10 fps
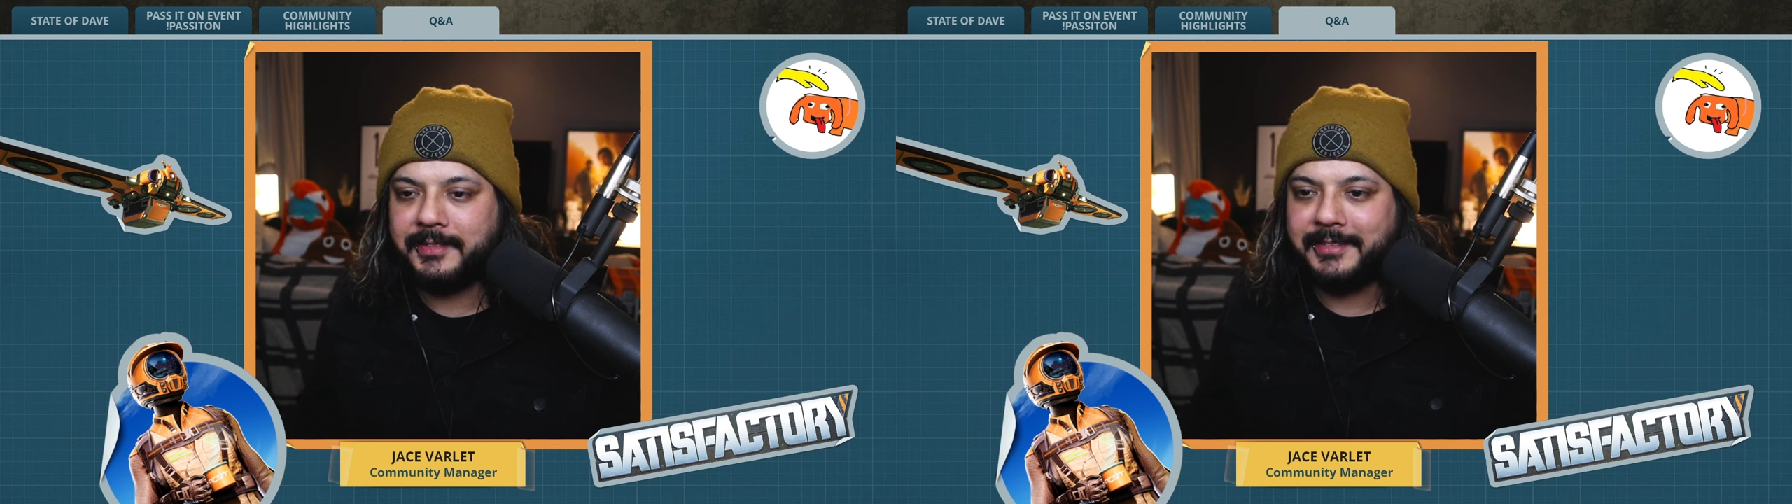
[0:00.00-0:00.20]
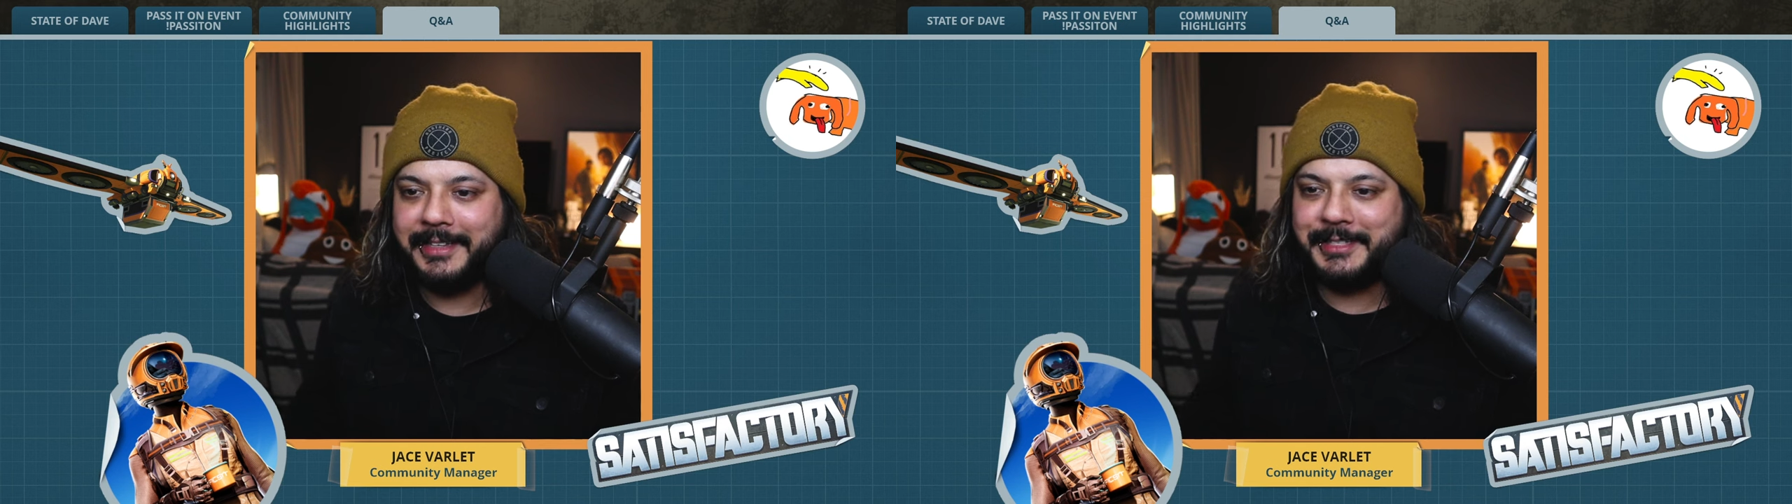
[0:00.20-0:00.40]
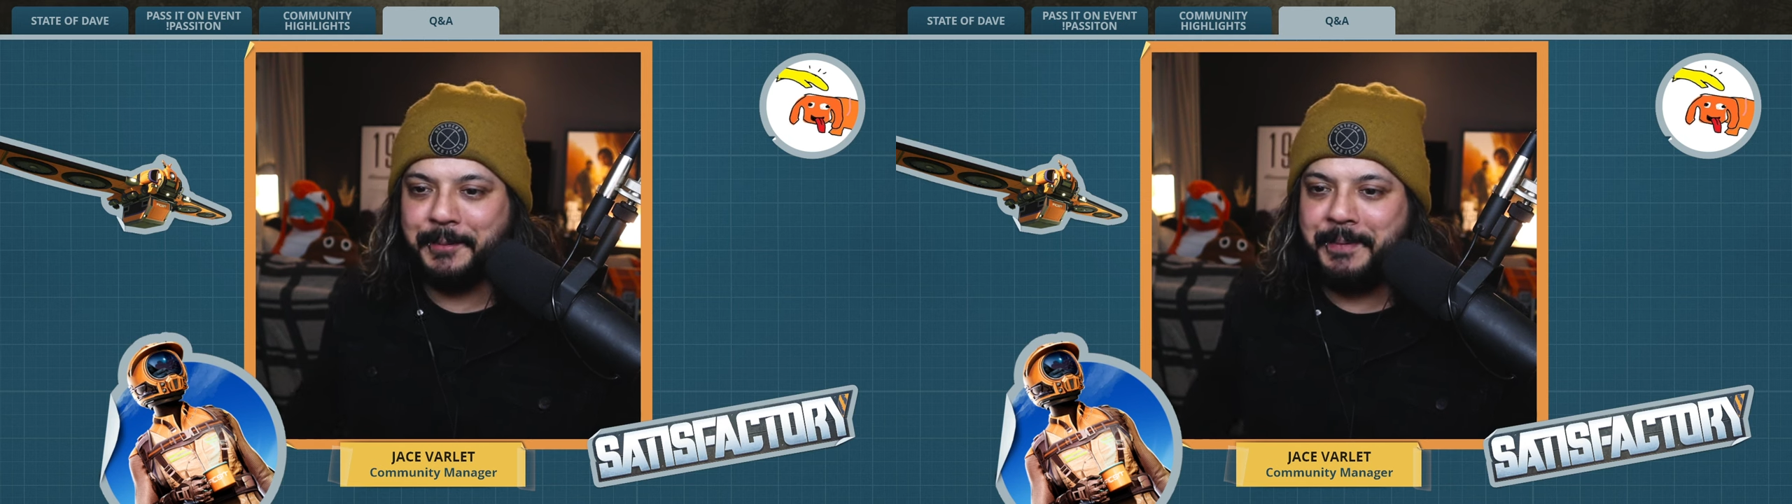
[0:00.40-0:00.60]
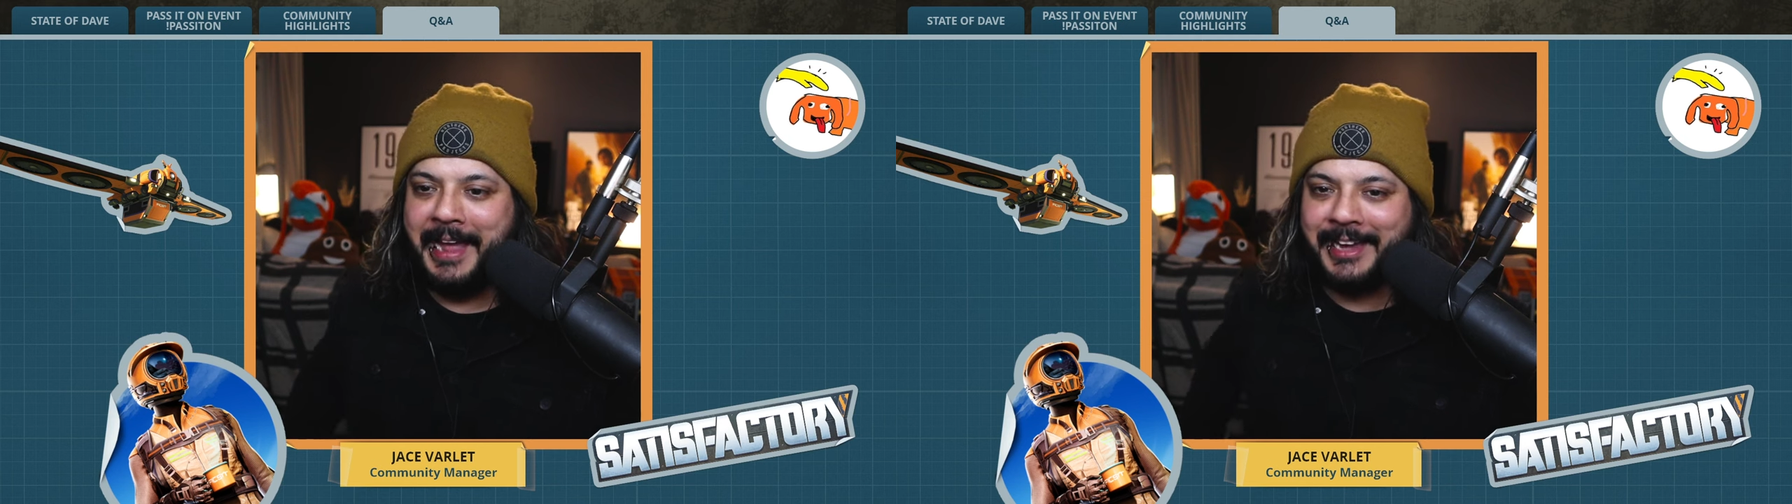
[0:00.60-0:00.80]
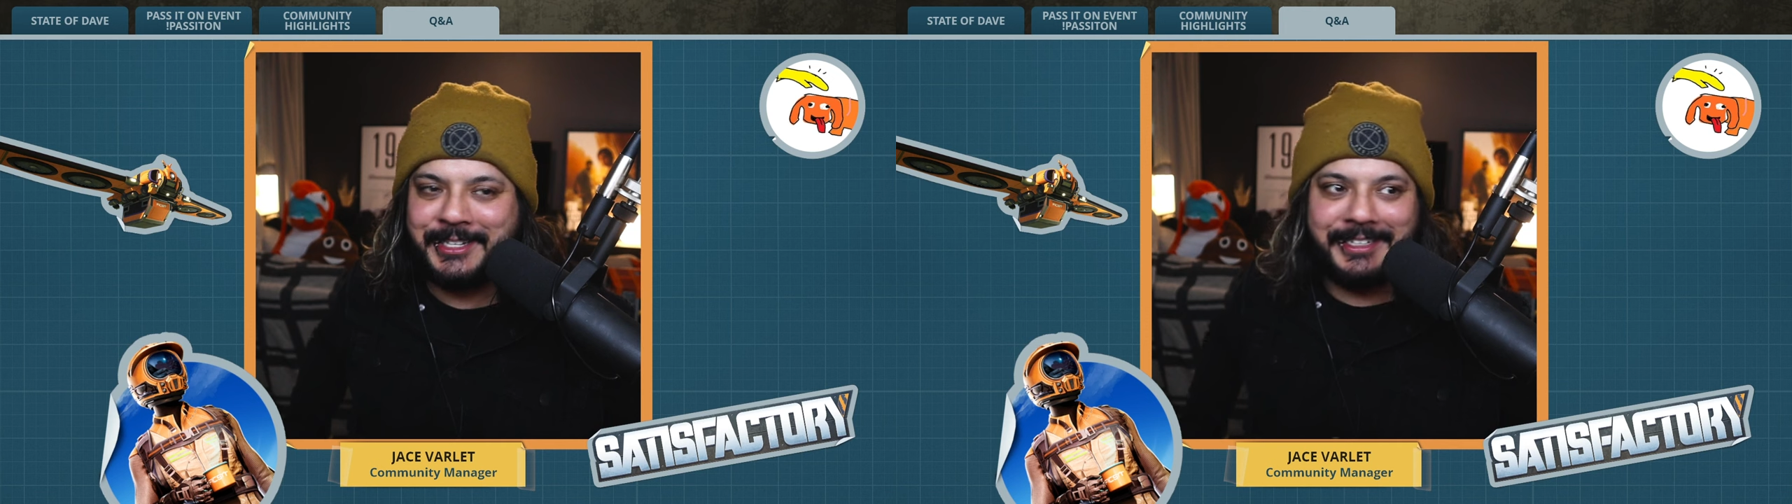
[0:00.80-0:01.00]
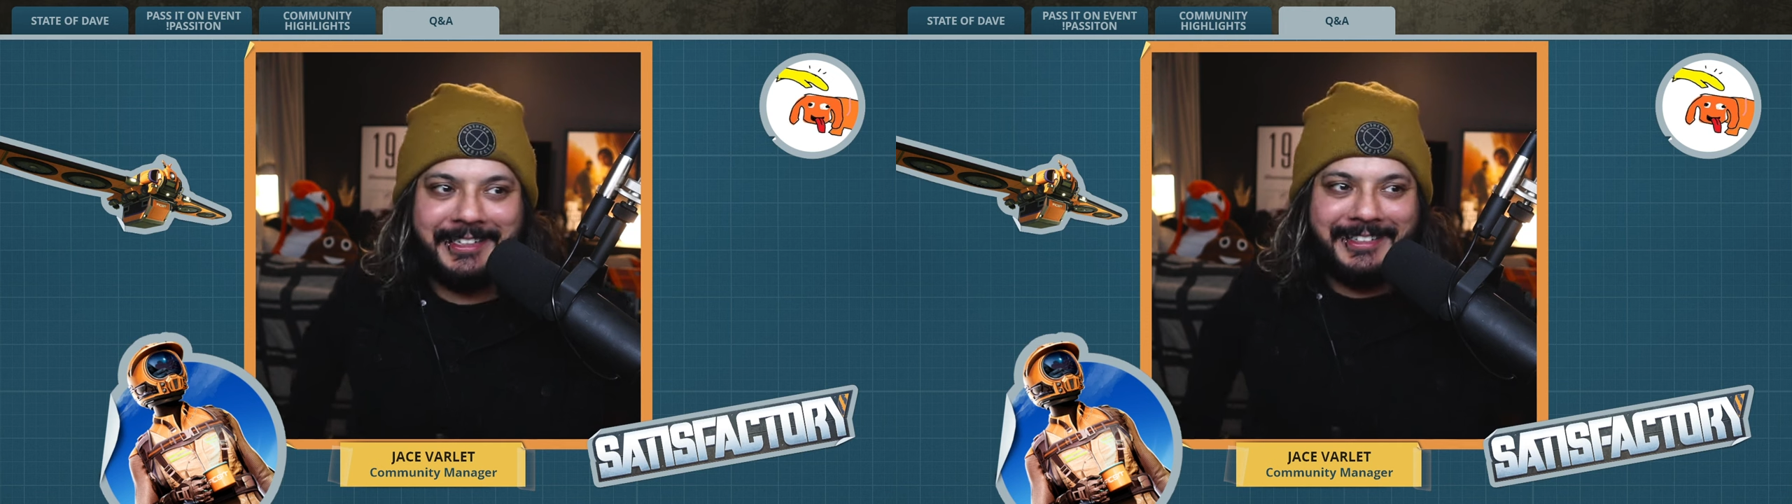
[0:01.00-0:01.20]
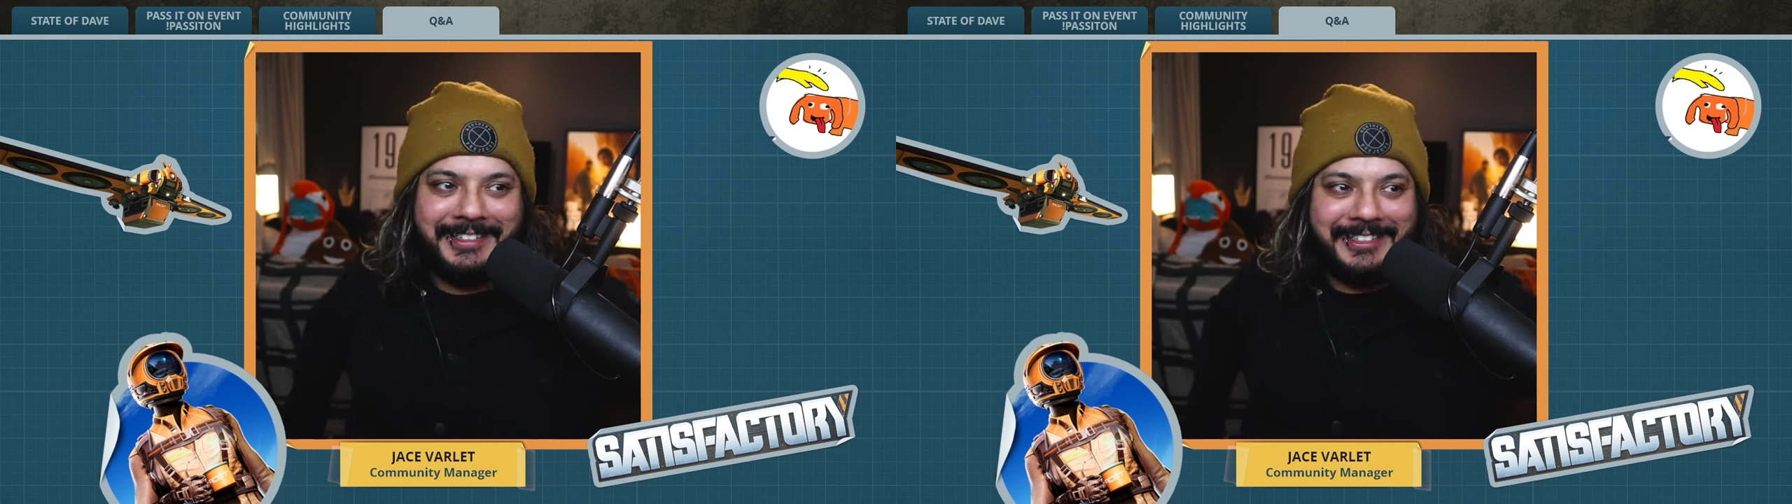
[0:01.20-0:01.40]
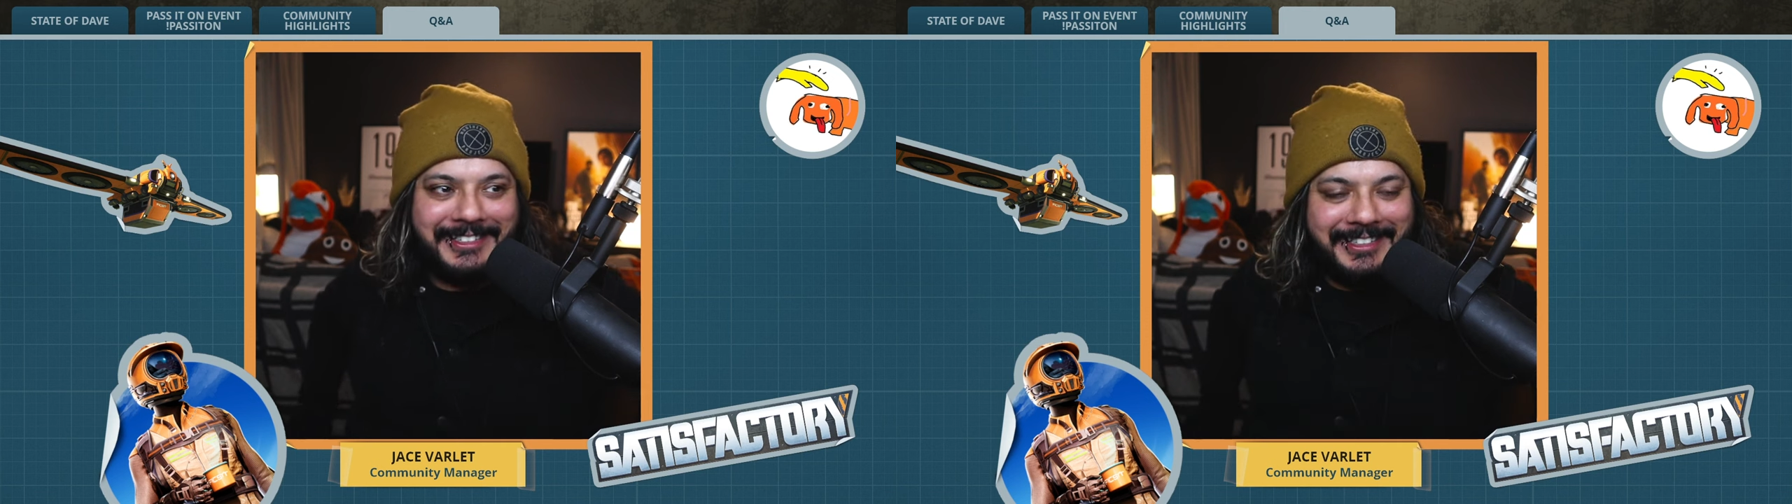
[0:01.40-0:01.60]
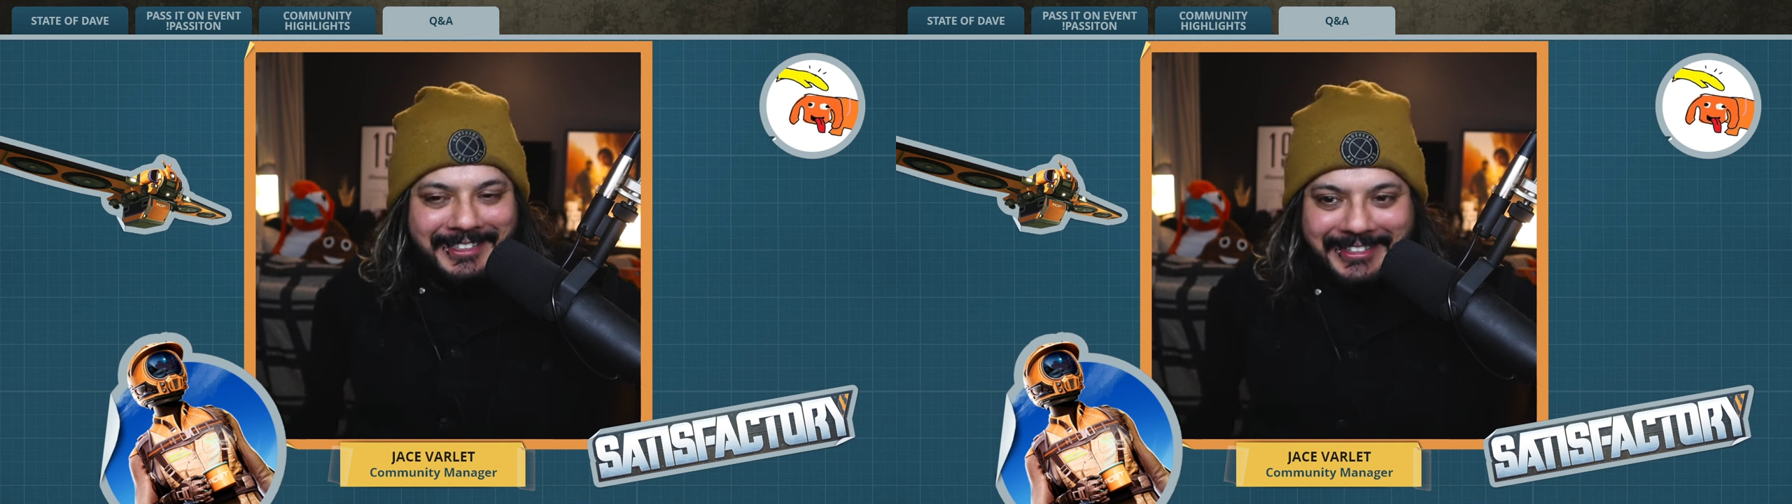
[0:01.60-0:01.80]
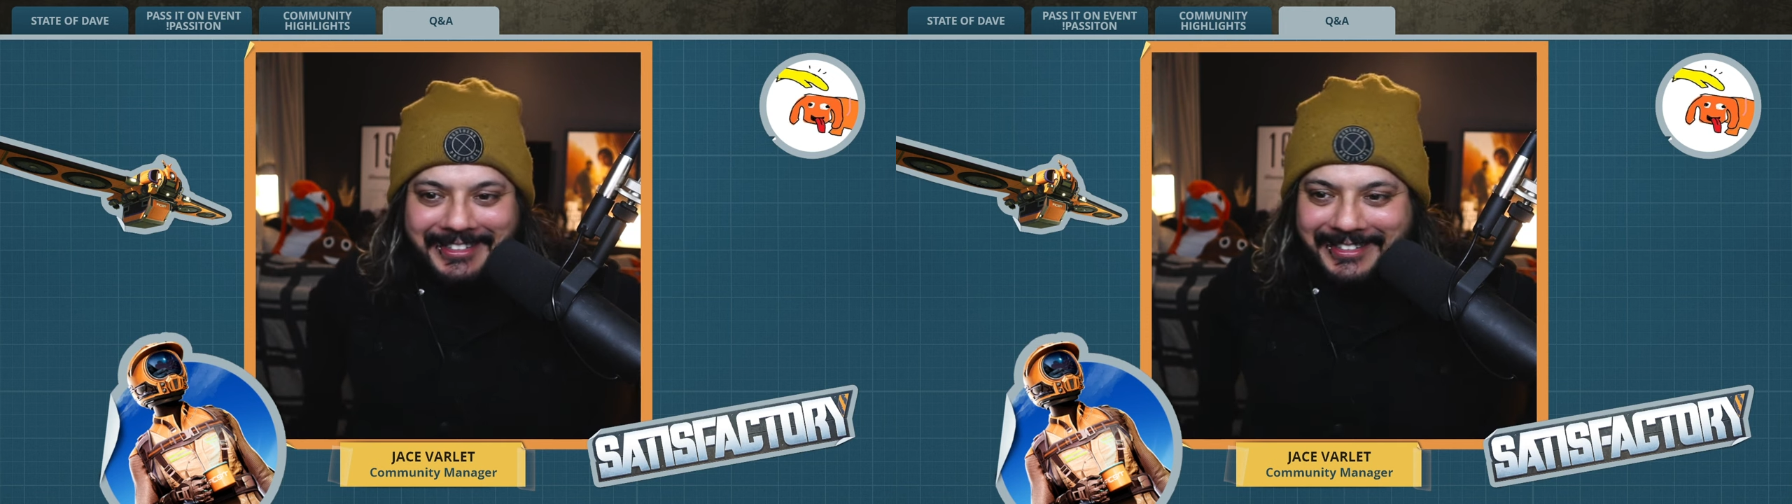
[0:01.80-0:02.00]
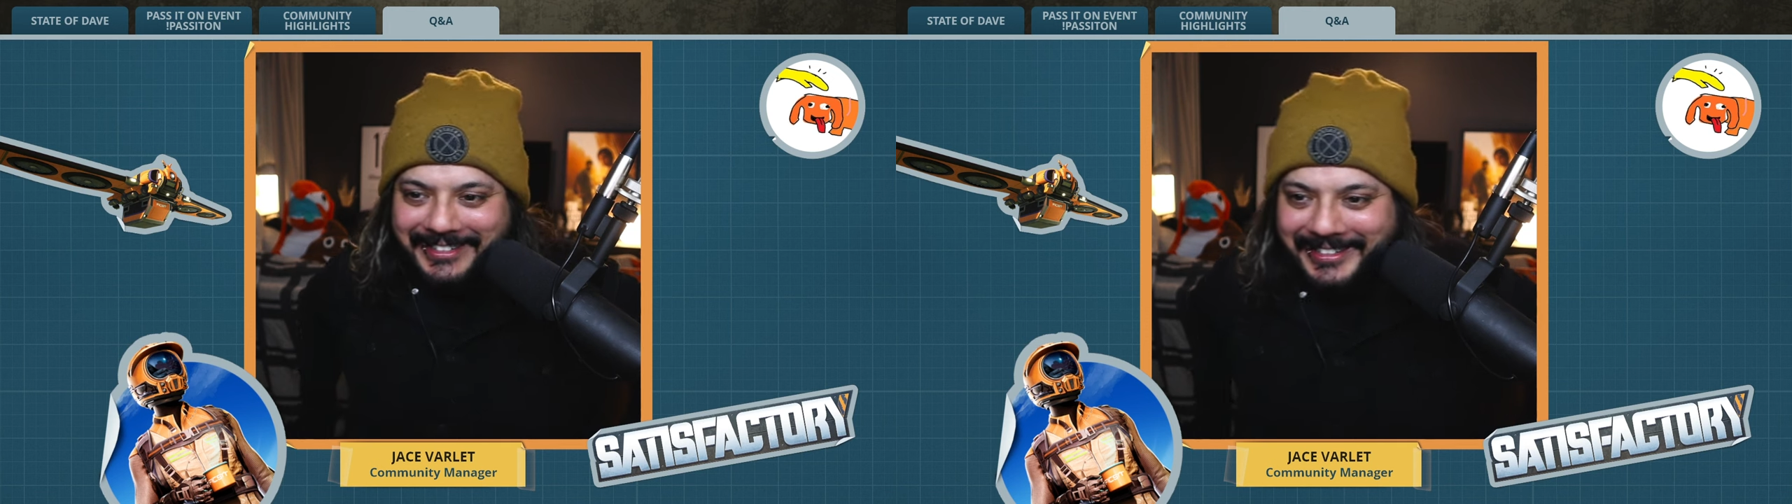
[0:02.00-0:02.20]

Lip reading: It's a passion. Jesus.